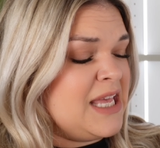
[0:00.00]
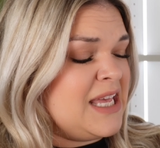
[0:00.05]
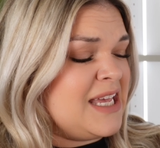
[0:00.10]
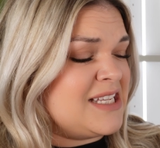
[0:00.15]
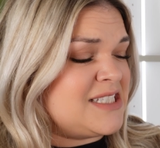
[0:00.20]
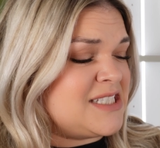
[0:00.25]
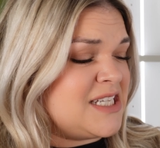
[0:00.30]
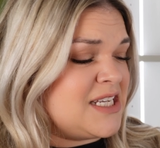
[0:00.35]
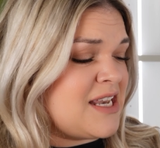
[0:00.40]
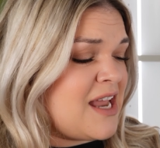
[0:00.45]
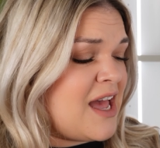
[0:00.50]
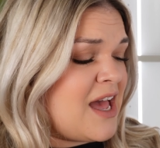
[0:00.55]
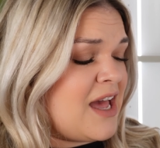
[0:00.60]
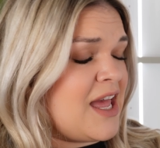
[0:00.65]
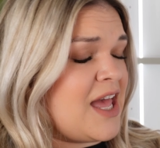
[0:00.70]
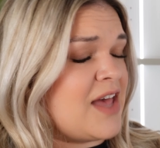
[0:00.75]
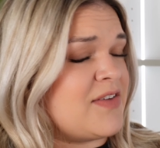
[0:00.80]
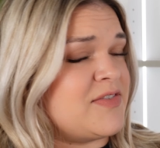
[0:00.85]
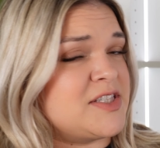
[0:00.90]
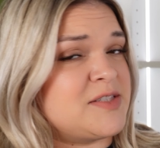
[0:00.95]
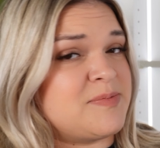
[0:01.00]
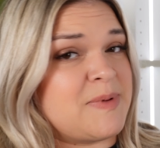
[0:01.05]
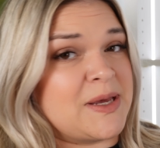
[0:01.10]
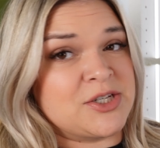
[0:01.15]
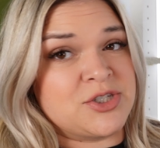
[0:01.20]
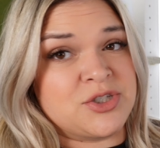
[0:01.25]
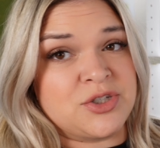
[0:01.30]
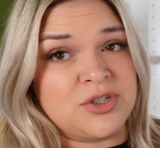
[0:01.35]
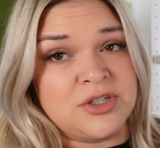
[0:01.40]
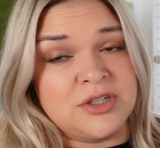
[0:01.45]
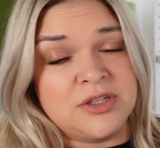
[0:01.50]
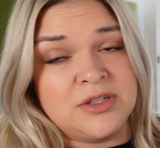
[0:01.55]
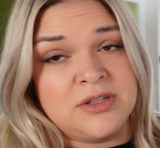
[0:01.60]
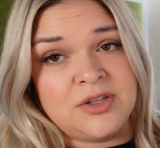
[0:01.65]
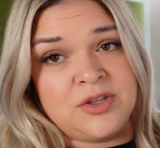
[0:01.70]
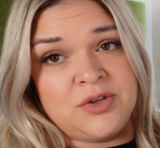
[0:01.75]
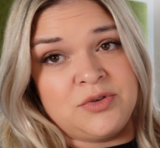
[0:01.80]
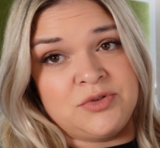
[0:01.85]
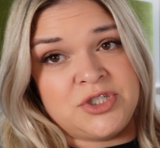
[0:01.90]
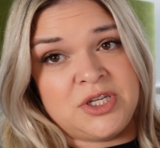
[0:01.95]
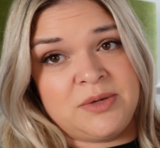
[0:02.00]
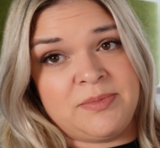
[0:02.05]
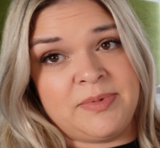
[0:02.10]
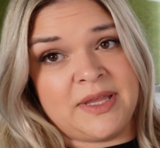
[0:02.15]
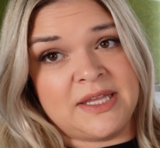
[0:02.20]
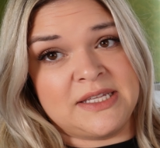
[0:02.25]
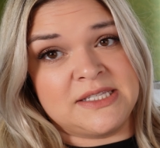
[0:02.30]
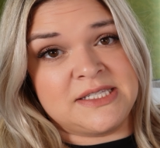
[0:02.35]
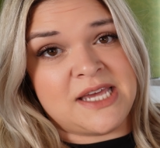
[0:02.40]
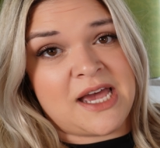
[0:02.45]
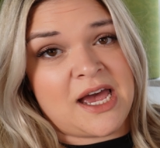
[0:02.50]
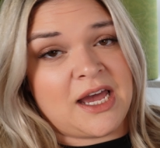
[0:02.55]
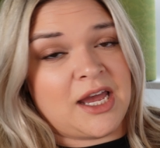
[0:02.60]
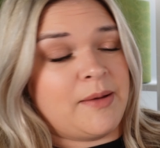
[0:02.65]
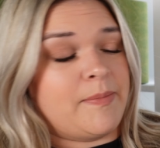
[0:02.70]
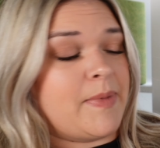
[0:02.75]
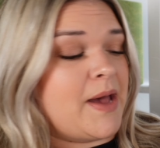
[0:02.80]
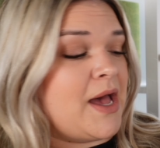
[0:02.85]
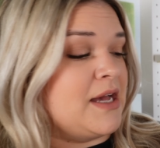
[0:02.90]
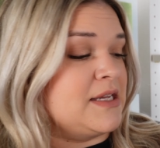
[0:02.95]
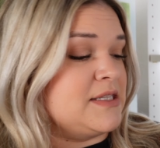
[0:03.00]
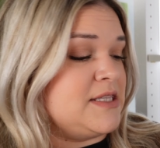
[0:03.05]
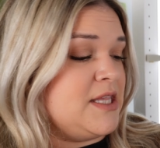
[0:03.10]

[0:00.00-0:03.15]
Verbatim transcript: it did not have a special Gucci Balenciaga box.